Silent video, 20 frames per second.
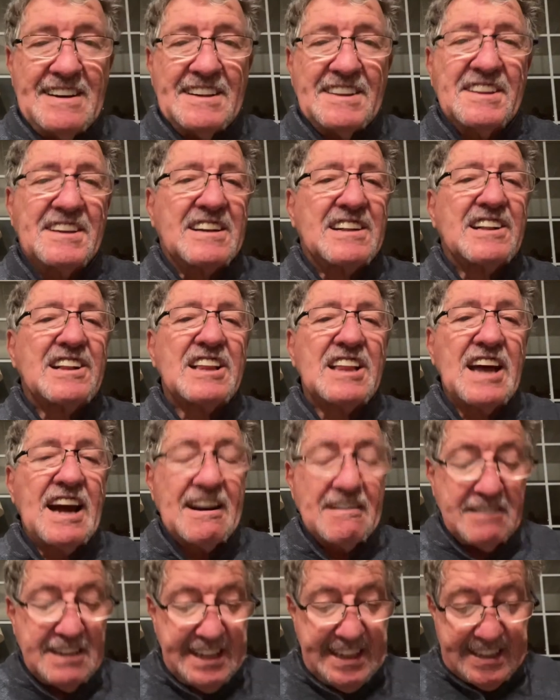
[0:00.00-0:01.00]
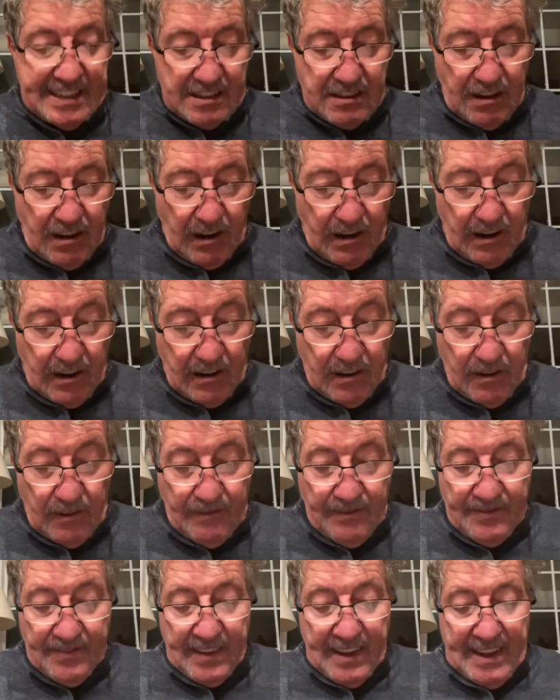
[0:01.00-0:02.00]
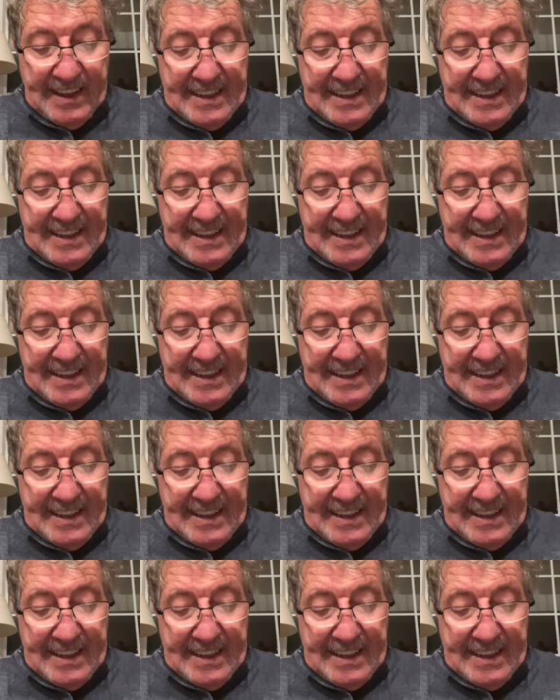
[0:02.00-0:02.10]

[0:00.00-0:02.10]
the clarion call.